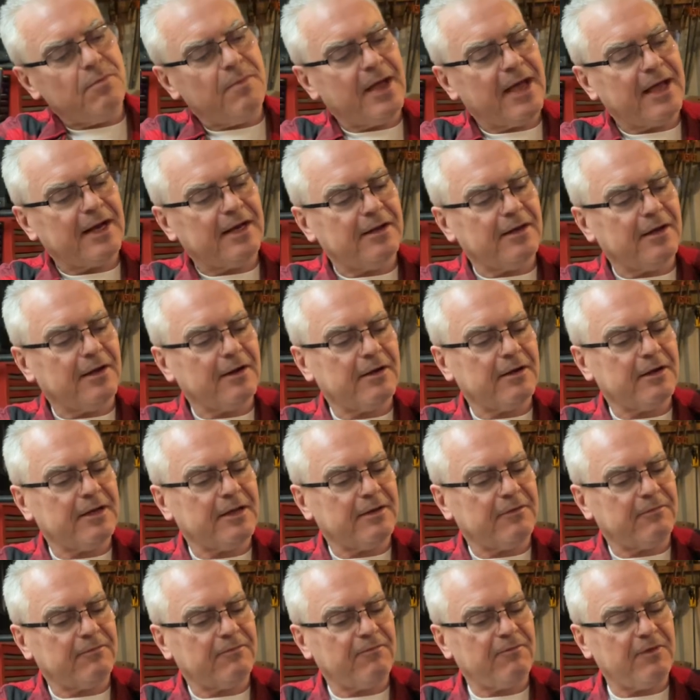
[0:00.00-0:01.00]
bad in there.
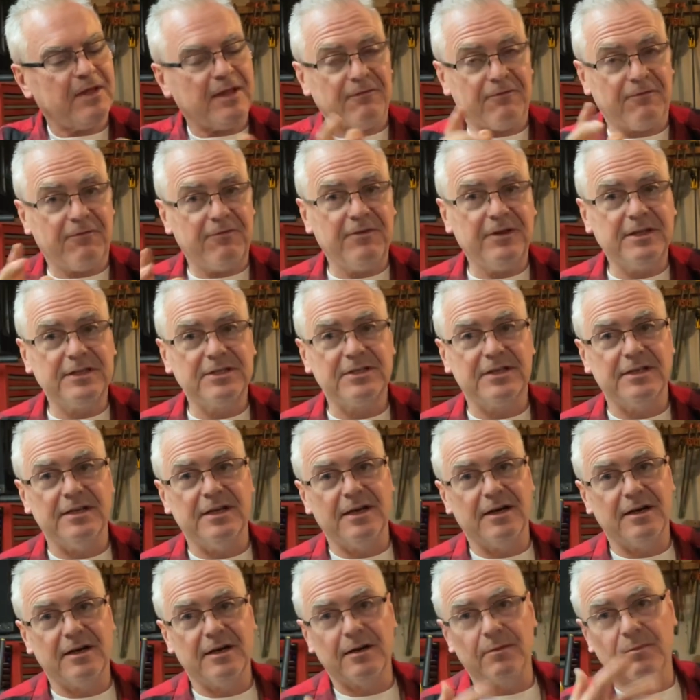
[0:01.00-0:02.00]
It fits in
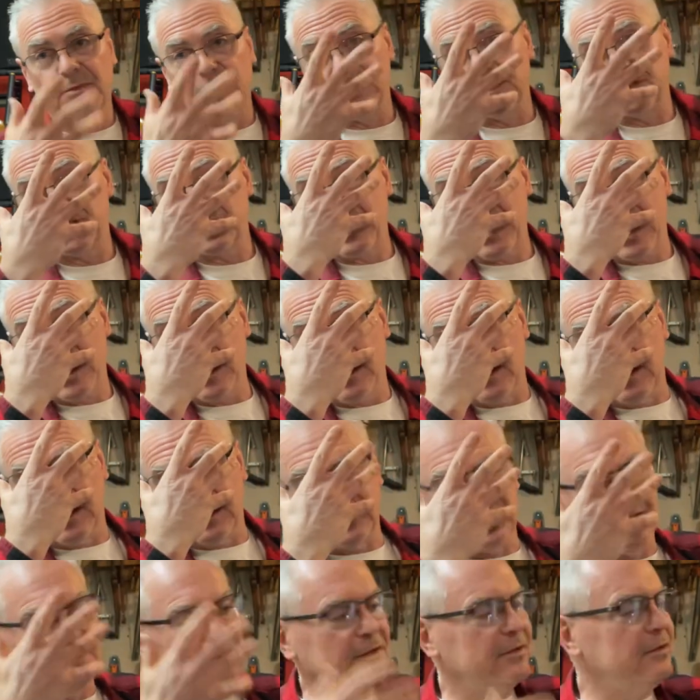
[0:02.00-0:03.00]
there, but it's kind of, it's
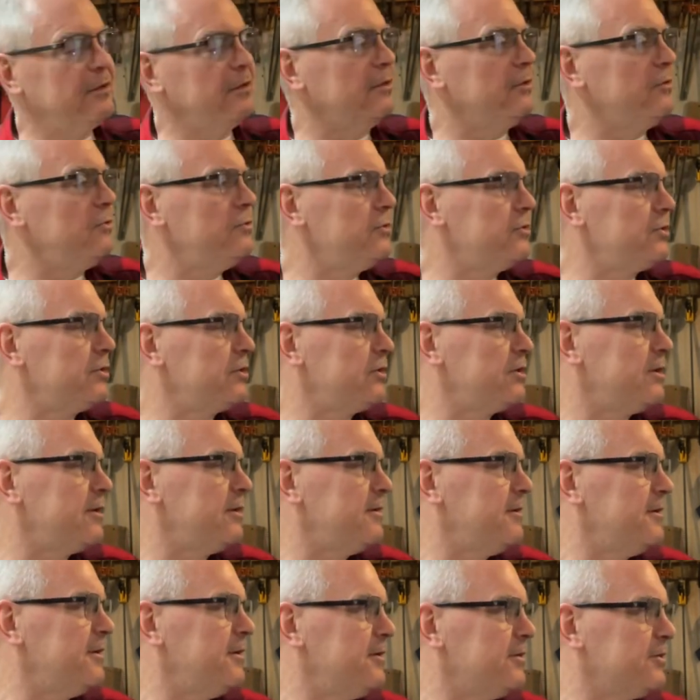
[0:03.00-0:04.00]
a little loose.
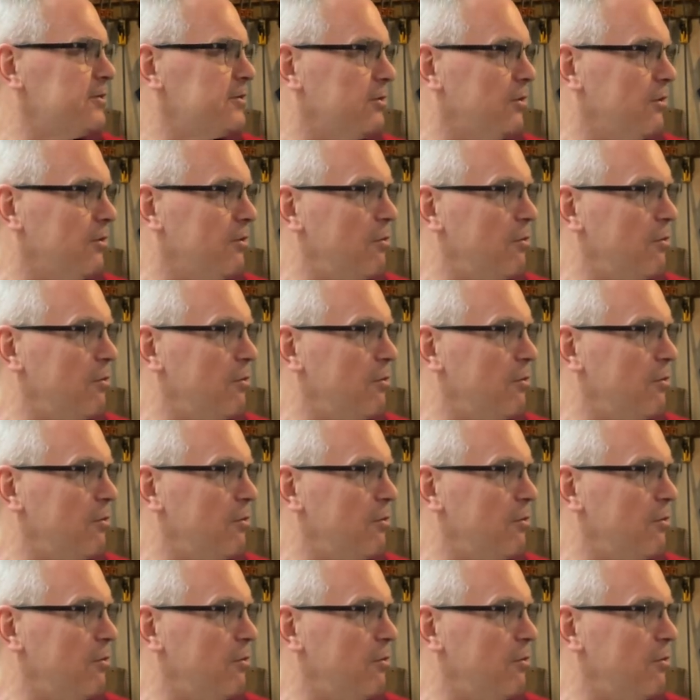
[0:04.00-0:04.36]
So